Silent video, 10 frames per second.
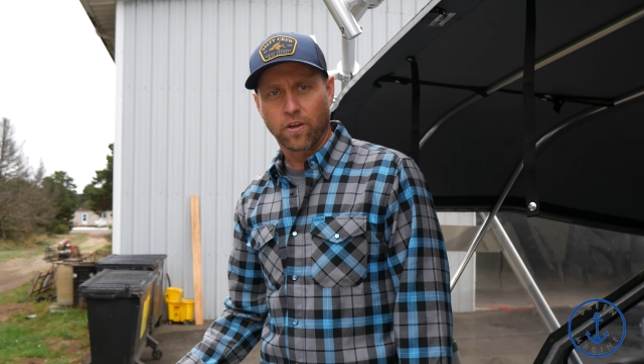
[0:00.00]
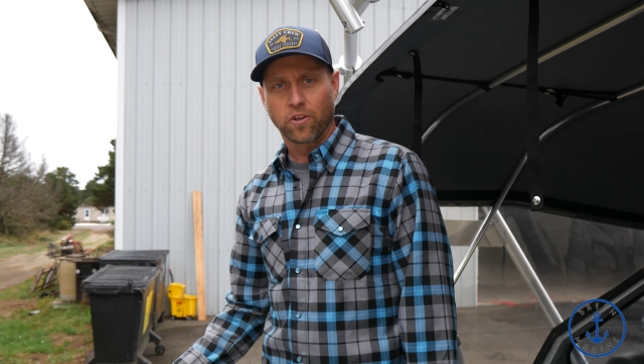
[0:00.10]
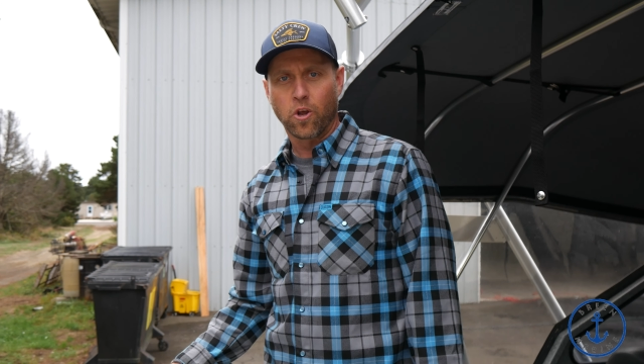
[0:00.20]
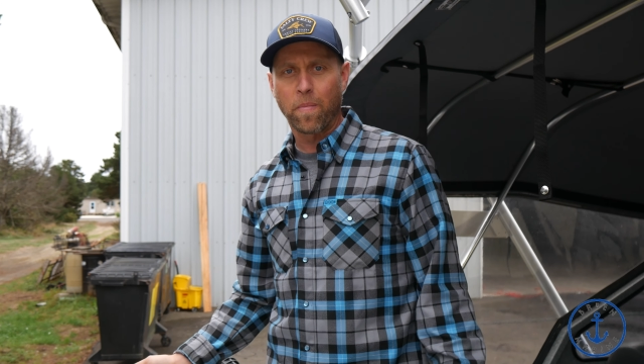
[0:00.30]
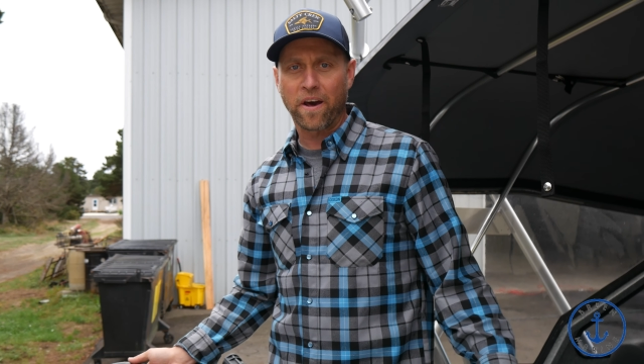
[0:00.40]

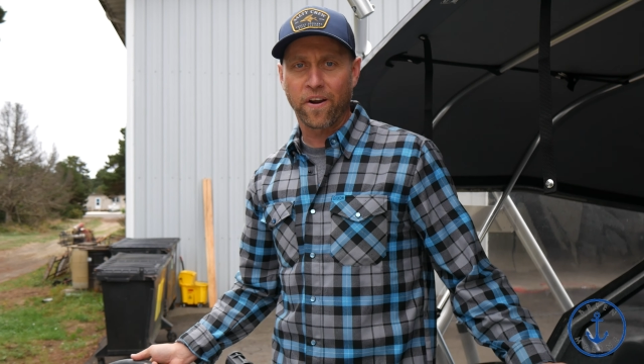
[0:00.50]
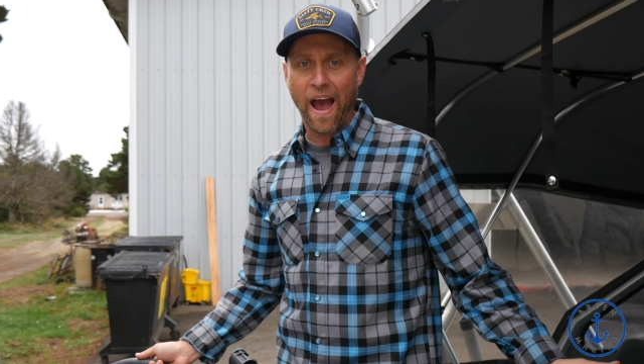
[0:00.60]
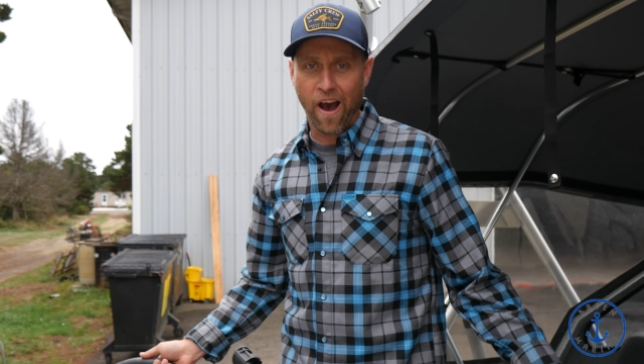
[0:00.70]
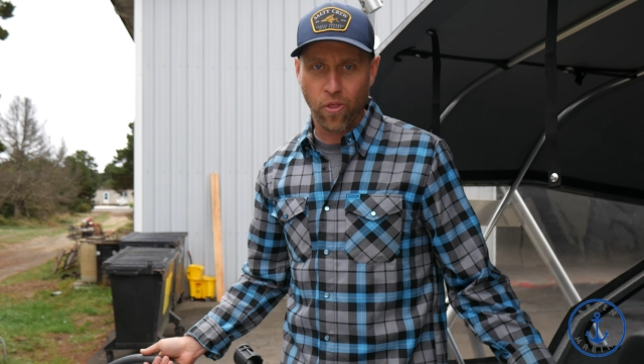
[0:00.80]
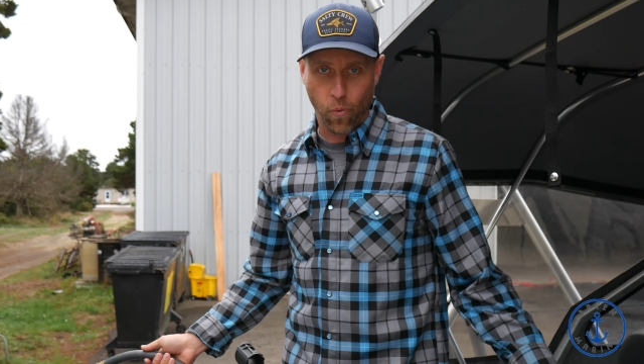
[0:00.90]
No matter
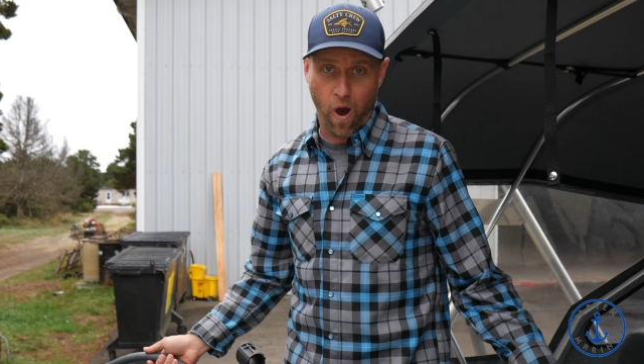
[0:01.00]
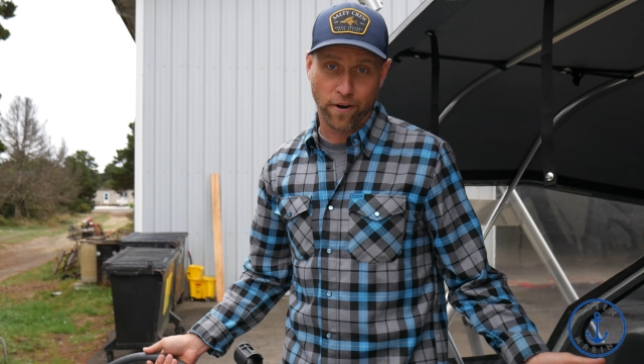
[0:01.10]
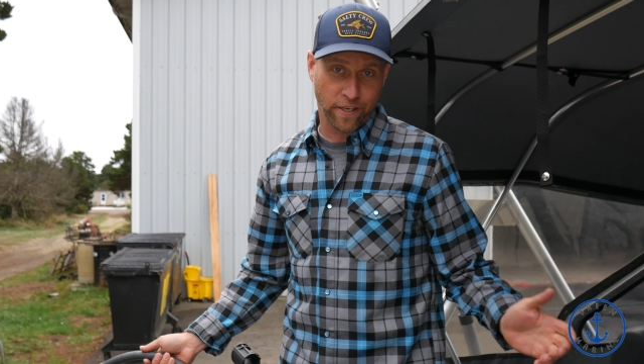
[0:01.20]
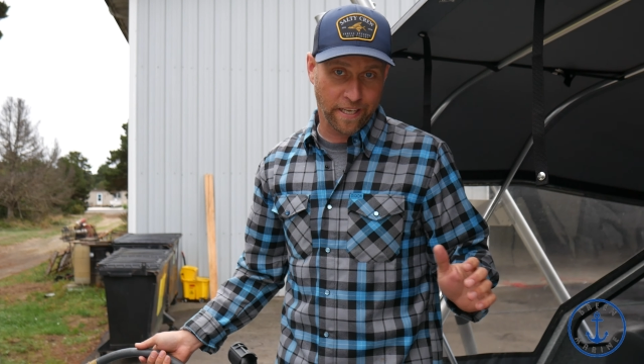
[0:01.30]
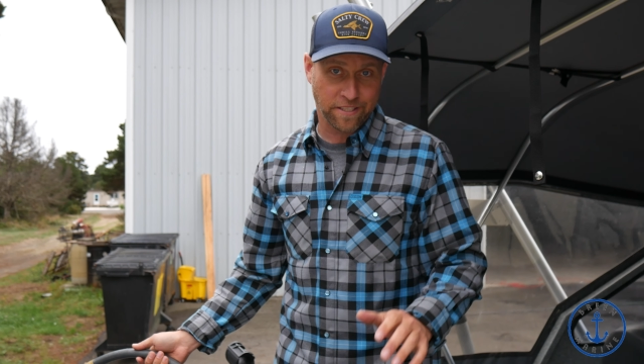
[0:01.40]
how the water
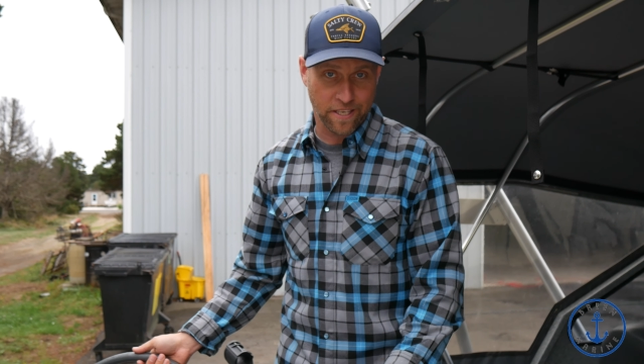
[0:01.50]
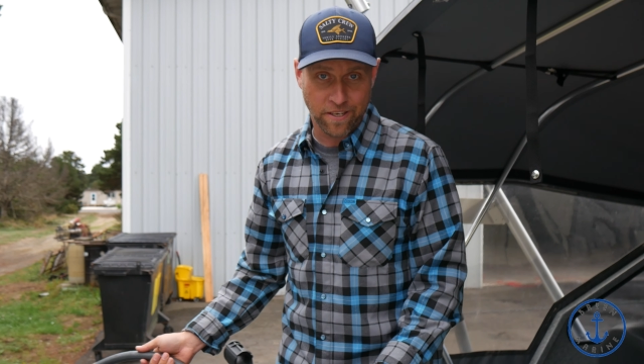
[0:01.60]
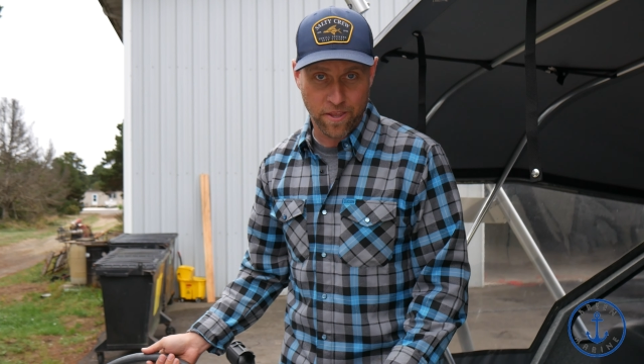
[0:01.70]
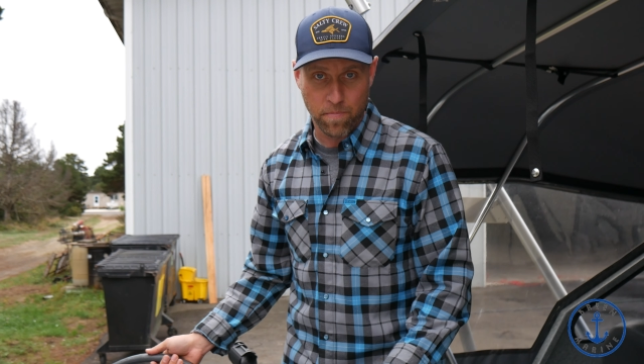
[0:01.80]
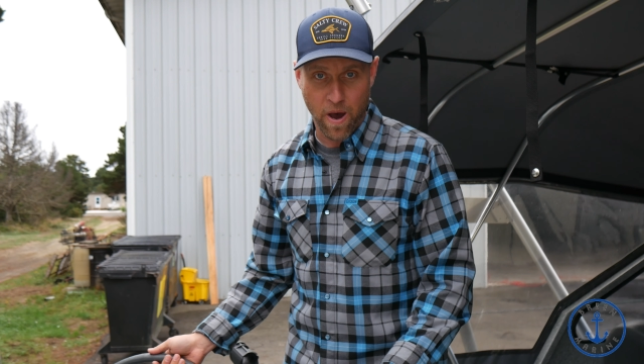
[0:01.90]
gets into
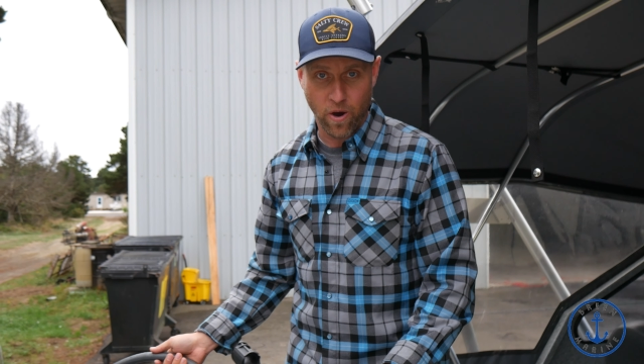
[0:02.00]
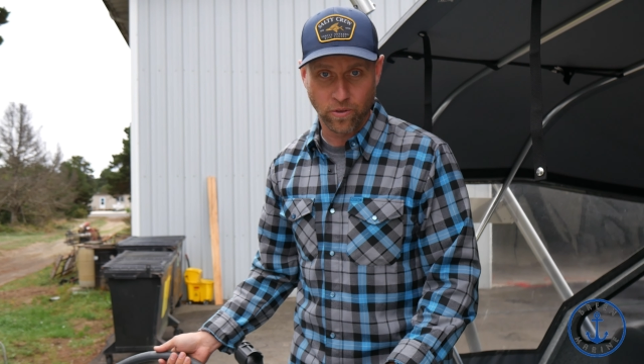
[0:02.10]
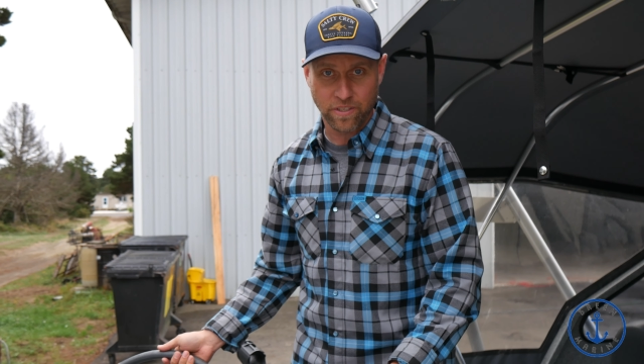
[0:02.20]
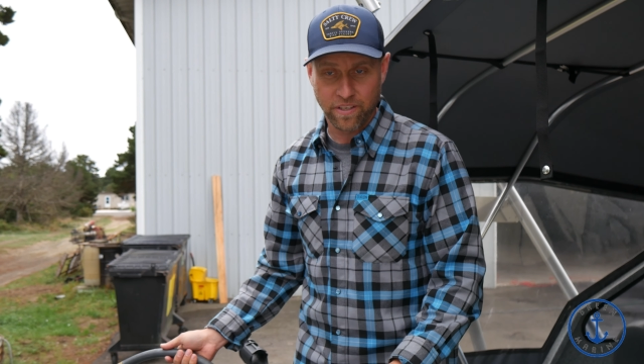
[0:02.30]
the boat,